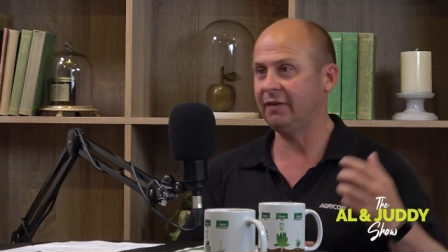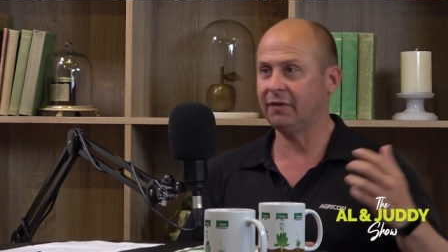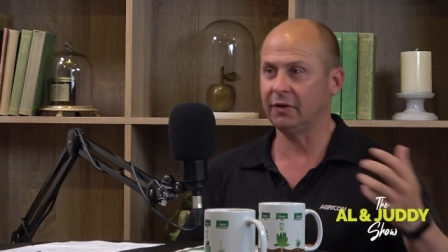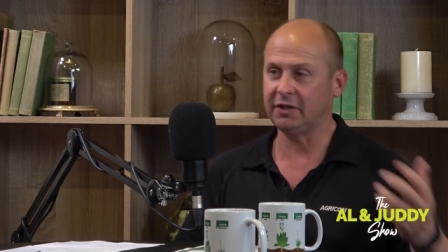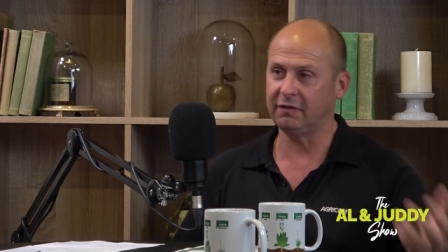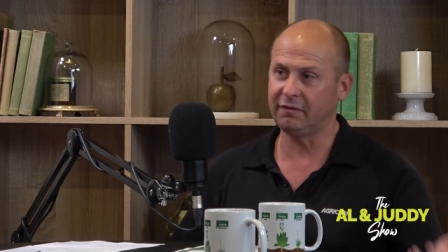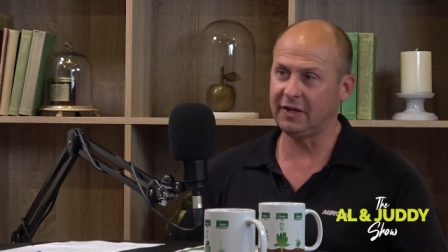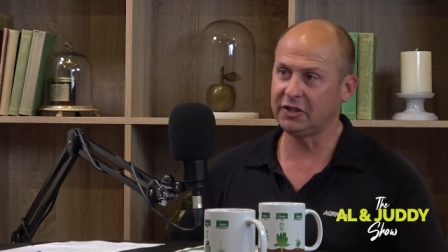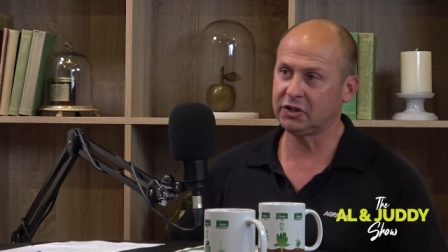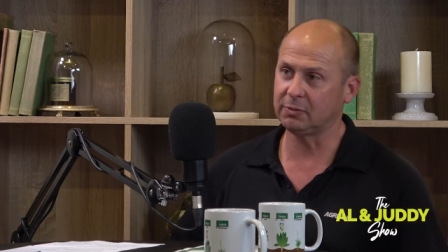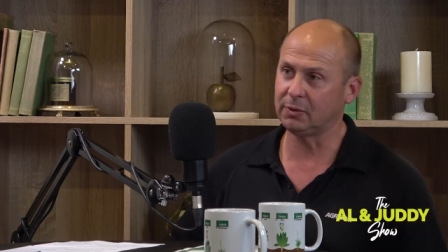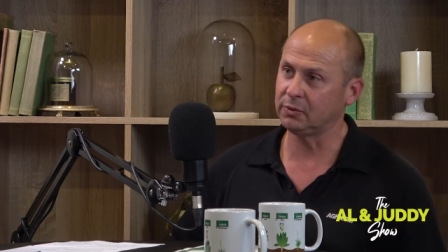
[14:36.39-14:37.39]
aphid on your
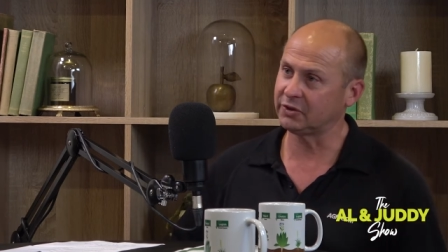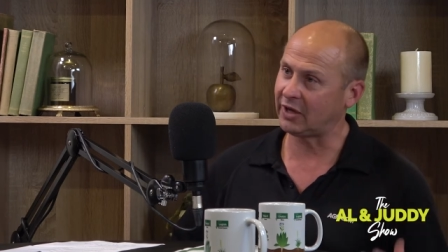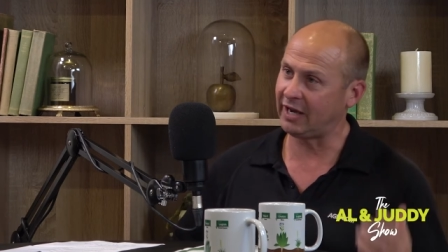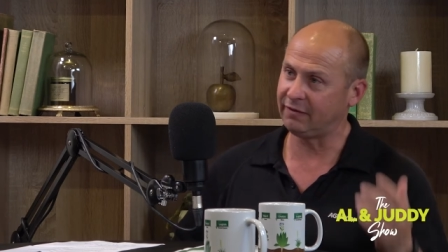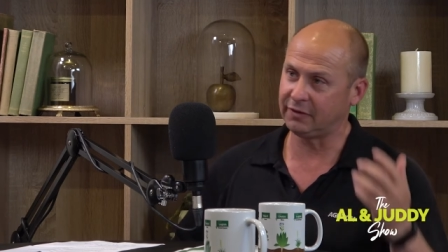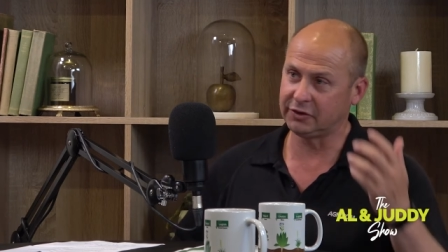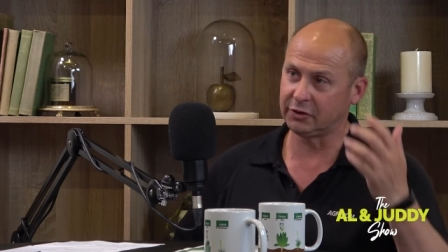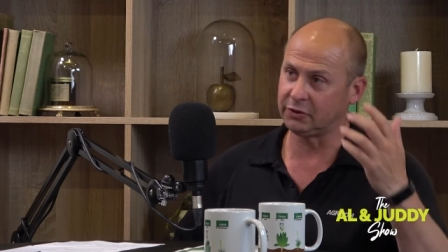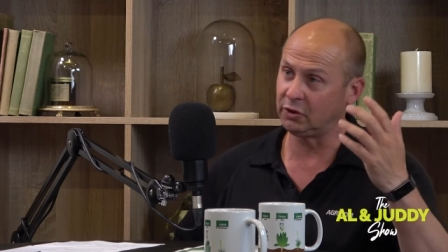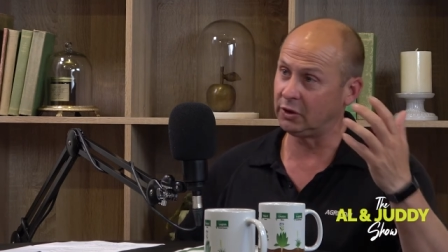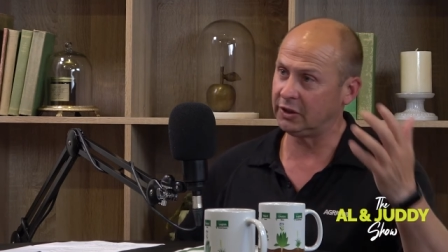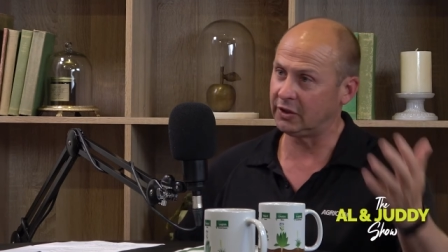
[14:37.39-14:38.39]
vegetables, aphids
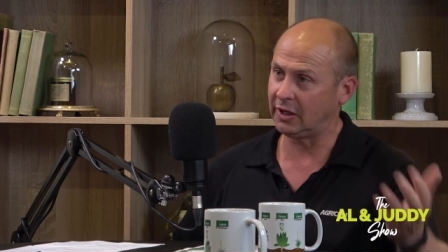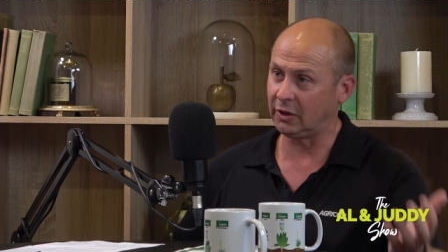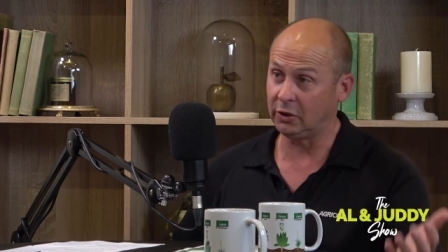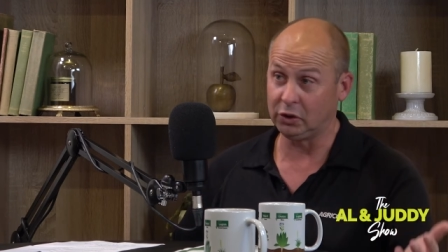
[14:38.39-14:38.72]
on your